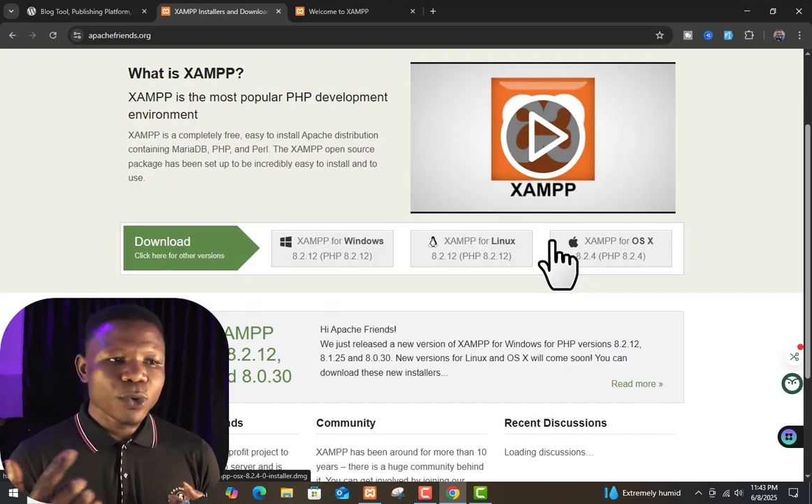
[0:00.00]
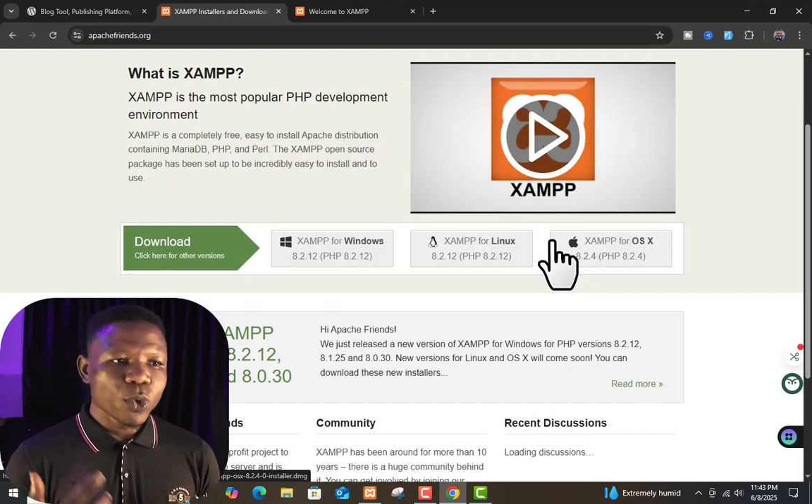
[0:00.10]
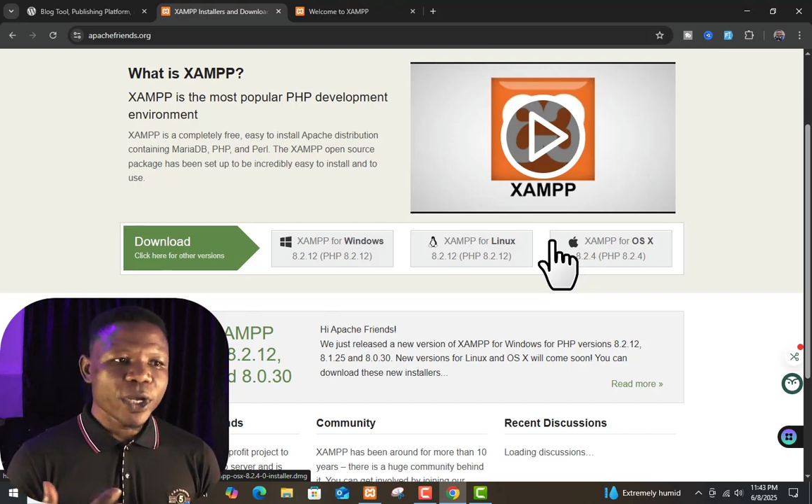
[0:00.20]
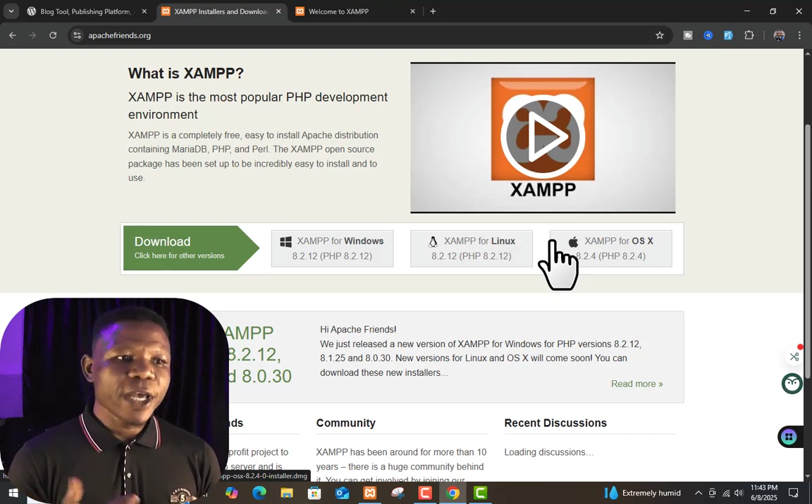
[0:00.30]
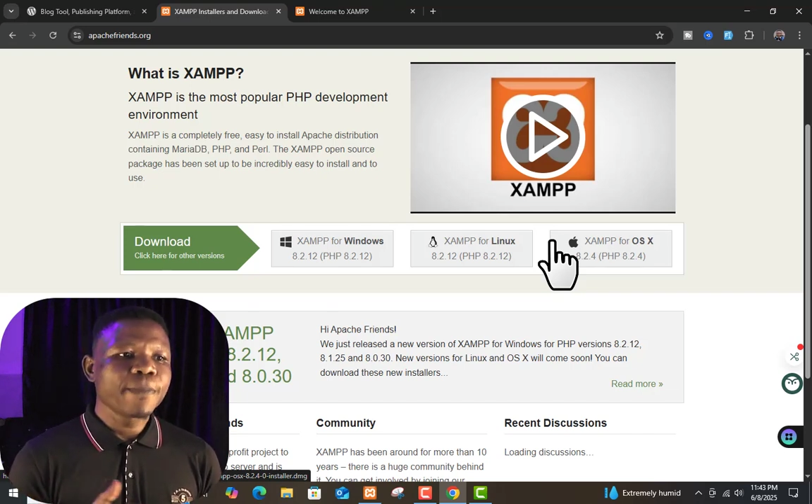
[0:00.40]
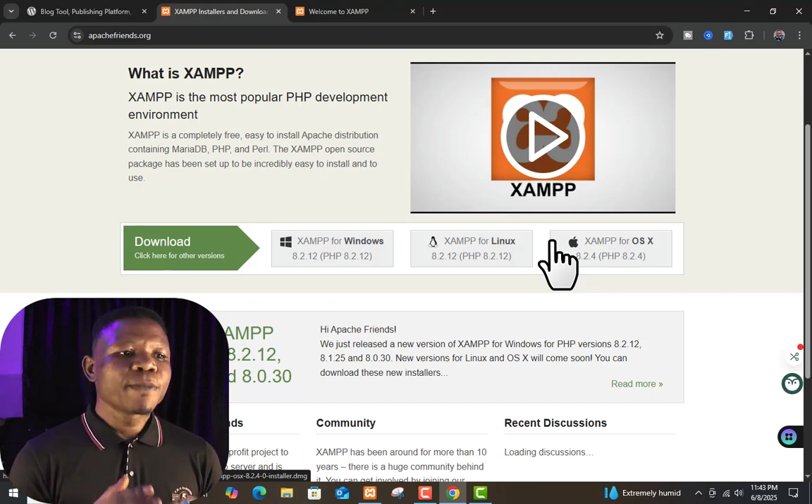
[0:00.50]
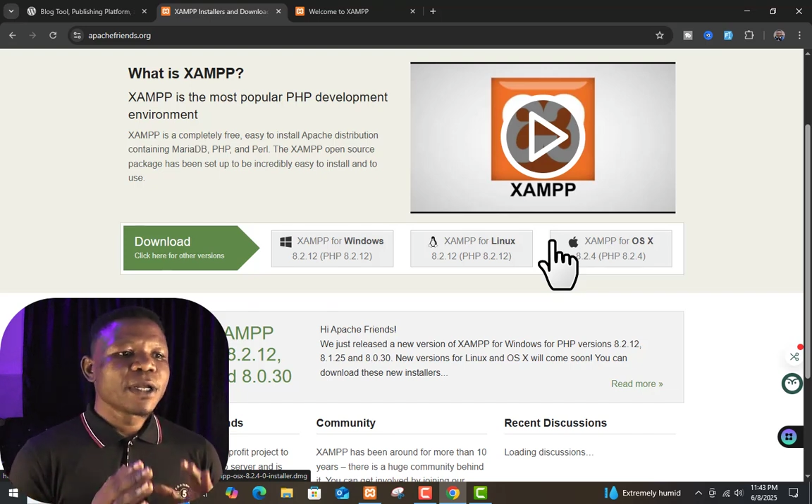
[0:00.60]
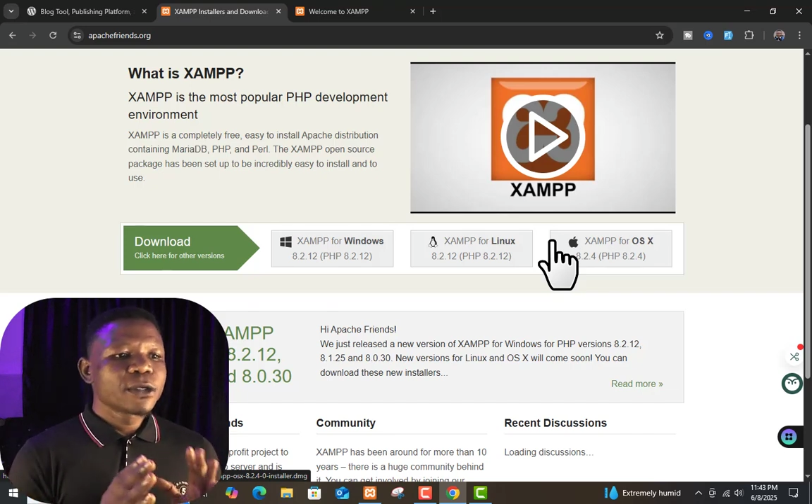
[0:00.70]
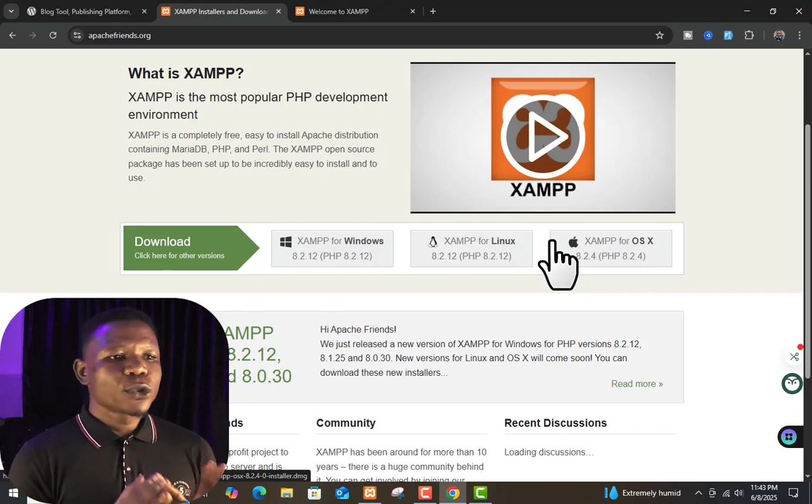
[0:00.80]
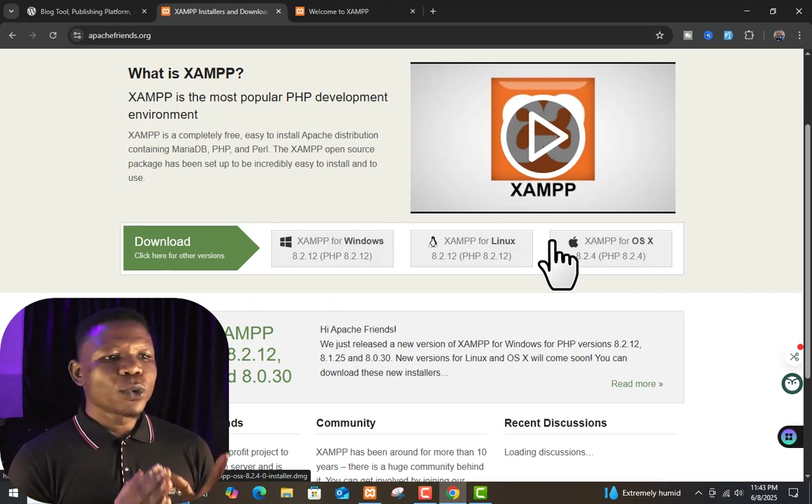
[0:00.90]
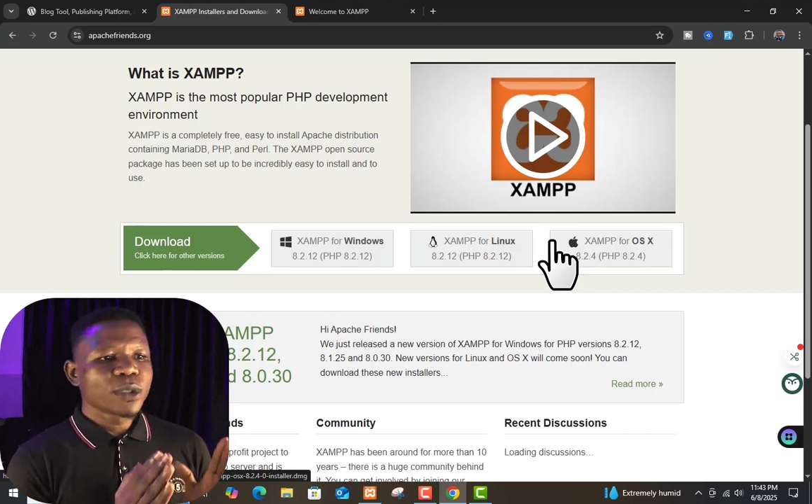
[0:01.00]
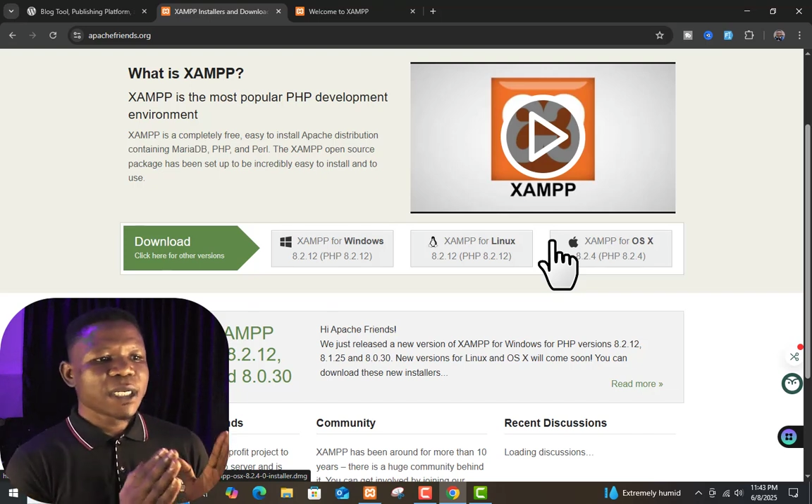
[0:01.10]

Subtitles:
Okay, so